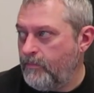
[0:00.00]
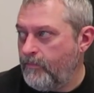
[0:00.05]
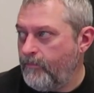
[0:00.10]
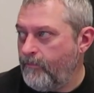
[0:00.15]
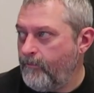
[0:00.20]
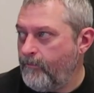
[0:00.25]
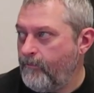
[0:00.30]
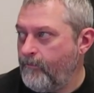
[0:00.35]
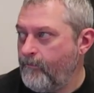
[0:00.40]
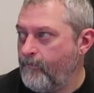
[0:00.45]

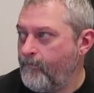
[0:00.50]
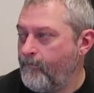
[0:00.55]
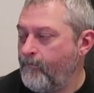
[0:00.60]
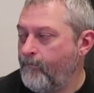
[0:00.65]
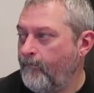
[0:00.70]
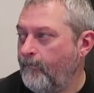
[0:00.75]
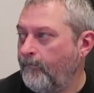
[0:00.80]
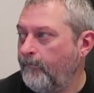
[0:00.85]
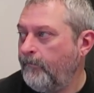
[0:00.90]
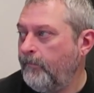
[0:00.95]

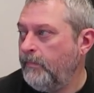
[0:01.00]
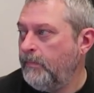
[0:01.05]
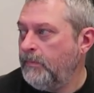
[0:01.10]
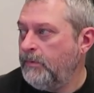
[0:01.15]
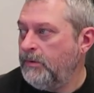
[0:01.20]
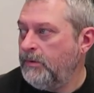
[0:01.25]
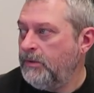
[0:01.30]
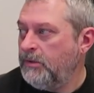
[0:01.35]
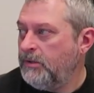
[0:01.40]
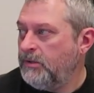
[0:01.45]

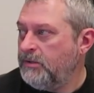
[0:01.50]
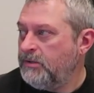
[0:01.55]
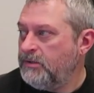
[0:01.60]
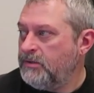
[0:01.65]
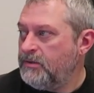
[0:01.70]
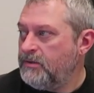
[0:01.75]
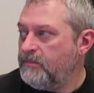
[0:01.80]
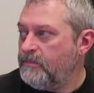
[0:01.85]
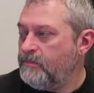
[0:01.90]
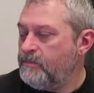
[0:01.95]

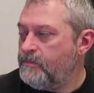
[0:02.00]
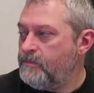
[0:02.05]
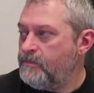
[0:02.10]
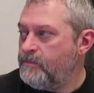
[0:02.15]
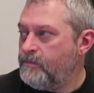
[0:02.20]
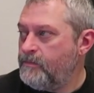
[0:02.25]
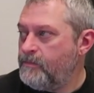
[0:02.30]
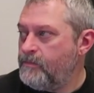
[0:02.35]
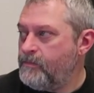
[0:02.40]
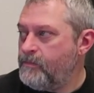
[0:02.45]

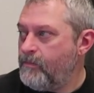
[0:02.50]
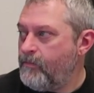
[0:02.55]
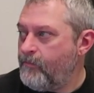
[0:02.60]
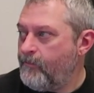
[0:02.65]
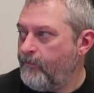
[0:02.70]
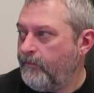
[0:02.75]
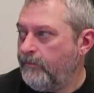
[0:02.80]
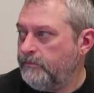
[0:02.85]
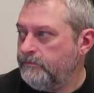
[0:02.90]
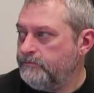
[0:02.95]

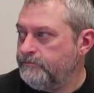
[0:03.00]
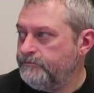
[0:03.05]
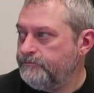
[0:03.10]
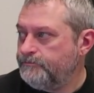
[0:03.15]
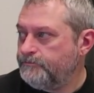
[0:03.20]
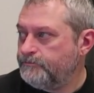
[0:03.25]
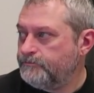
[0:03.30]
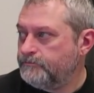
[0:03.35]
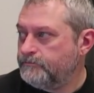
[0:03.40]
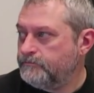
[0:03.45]

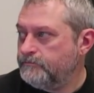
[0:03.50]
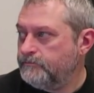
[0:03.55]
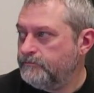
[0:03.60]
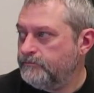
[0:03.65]
(not speaking)